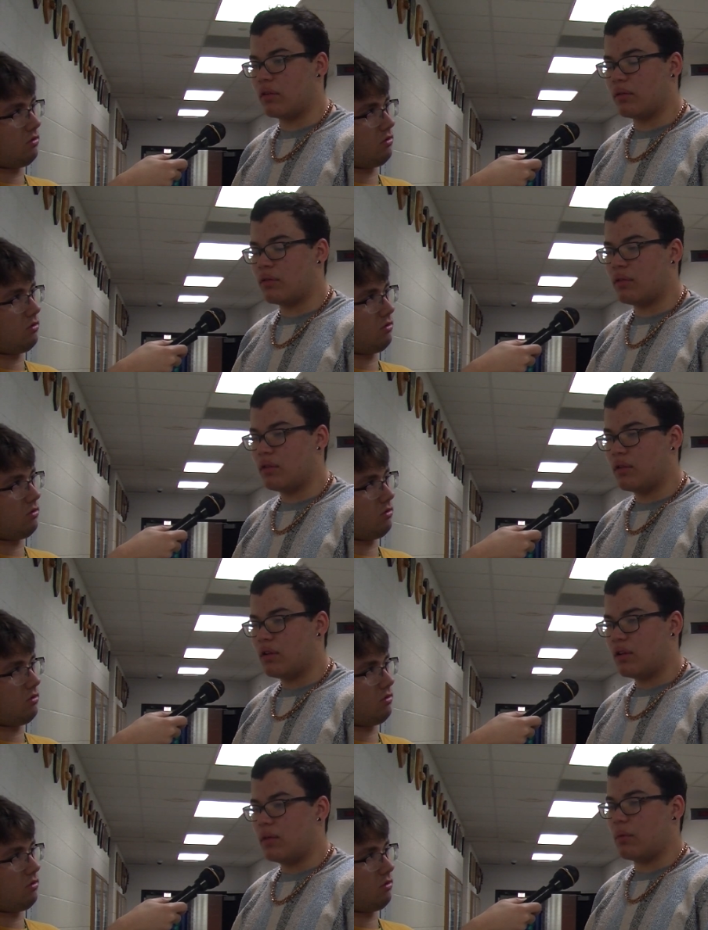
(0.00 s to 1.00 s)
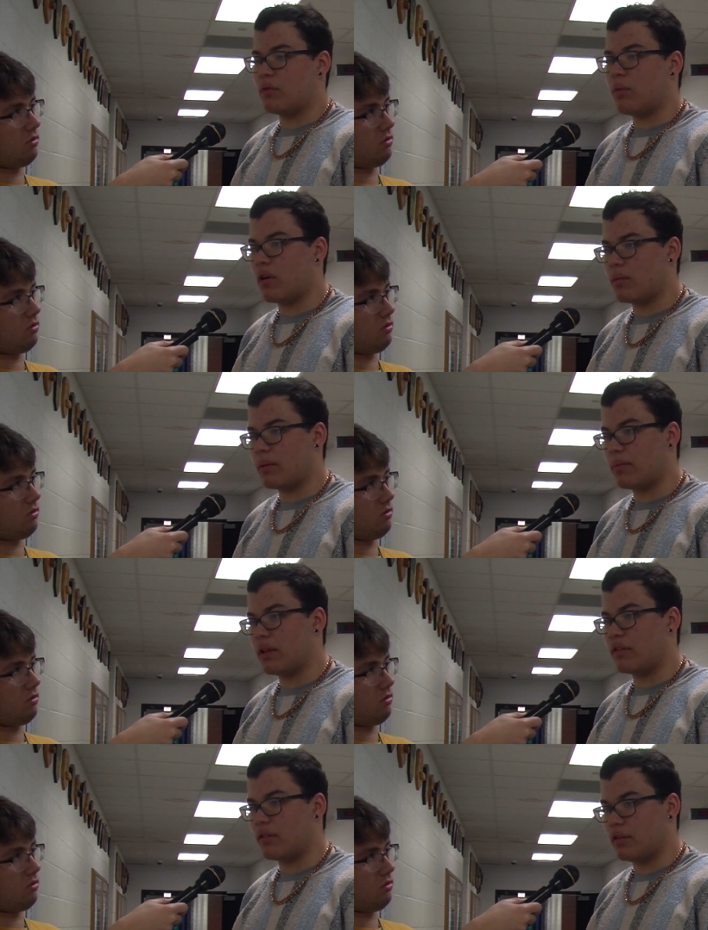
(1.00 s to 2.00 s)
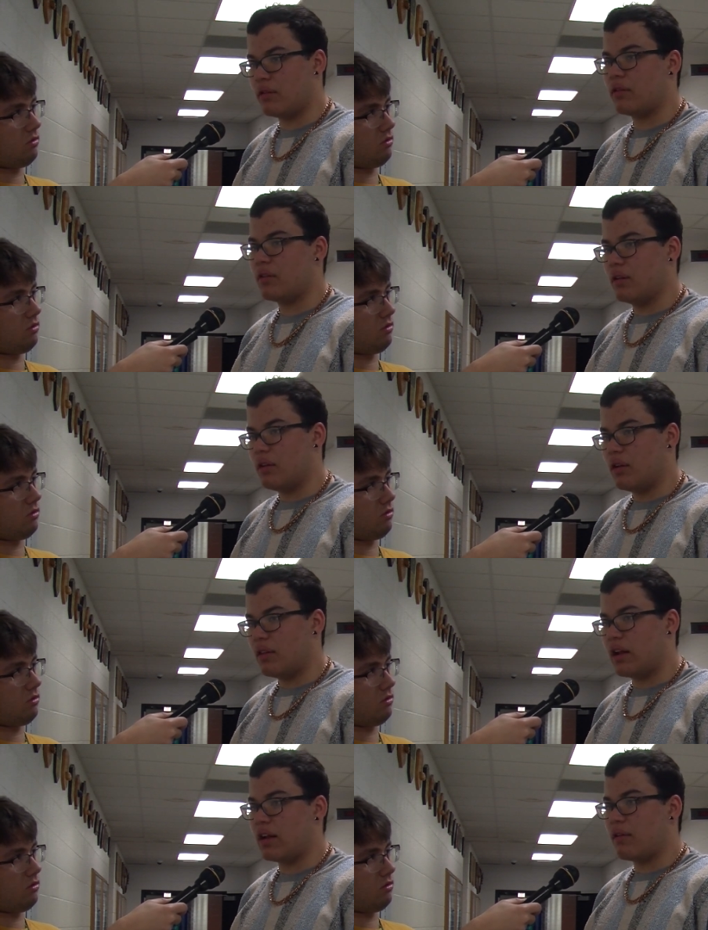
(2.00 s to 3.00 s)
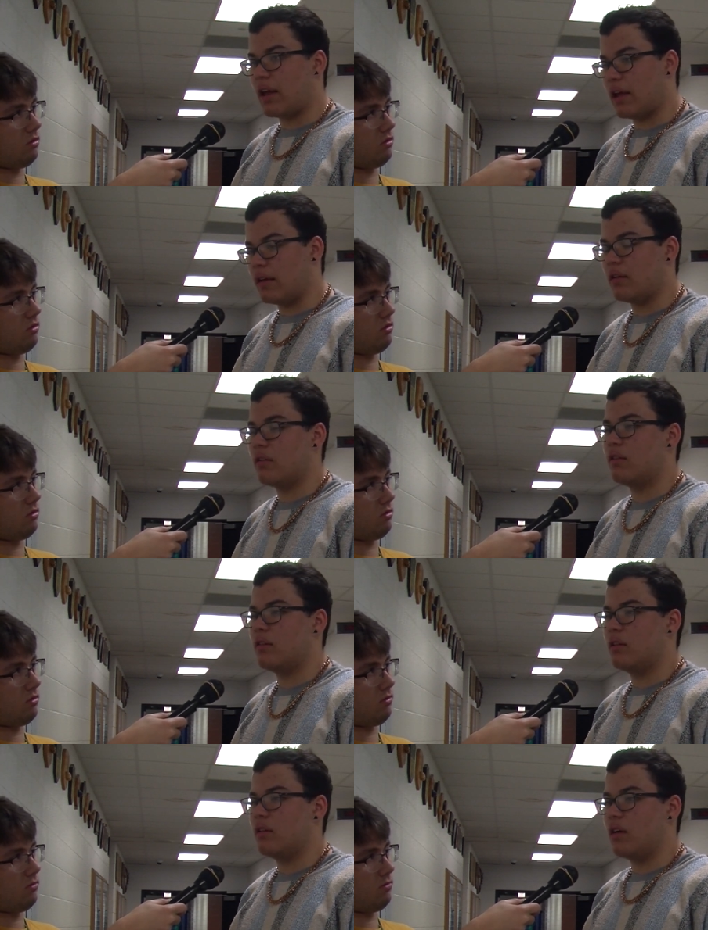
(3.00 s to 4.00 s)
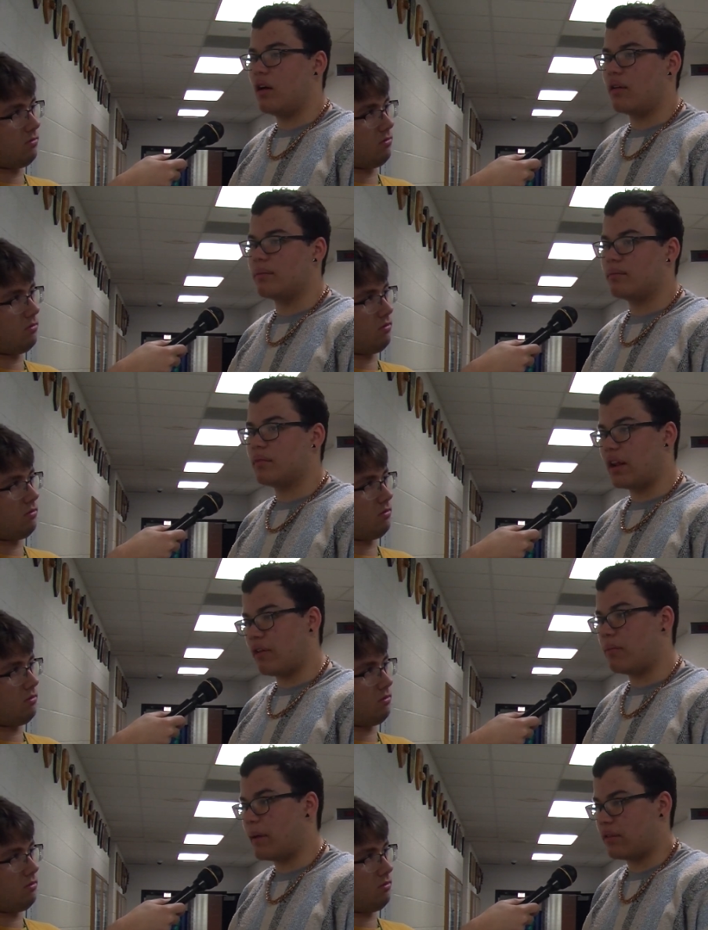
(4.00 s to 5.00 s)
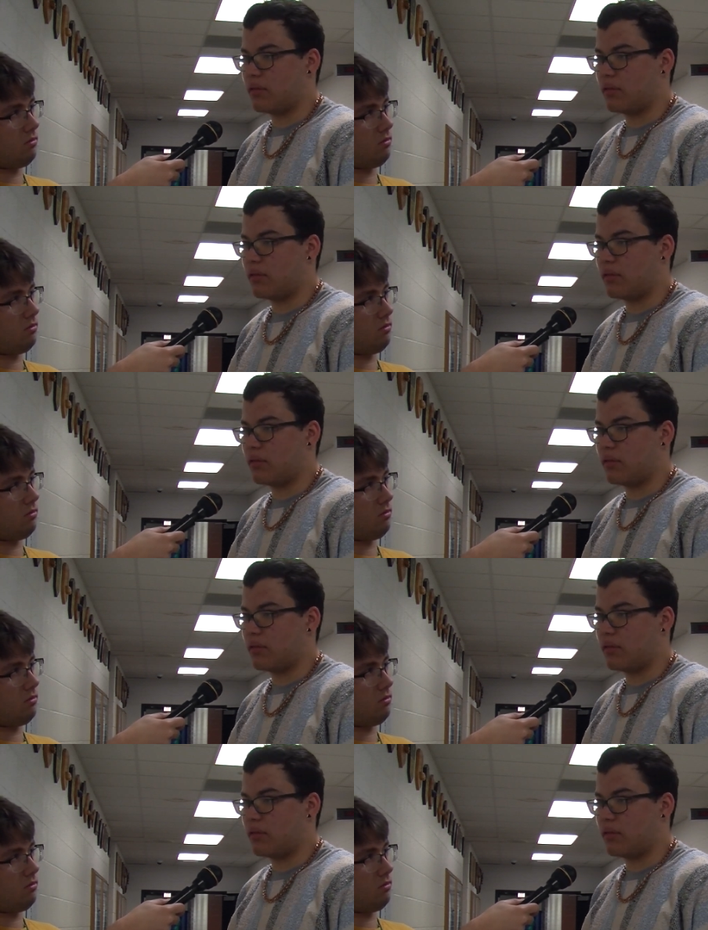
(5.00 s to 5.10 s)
Speaker 1: of the most welcoming places that I've had, um, that I've been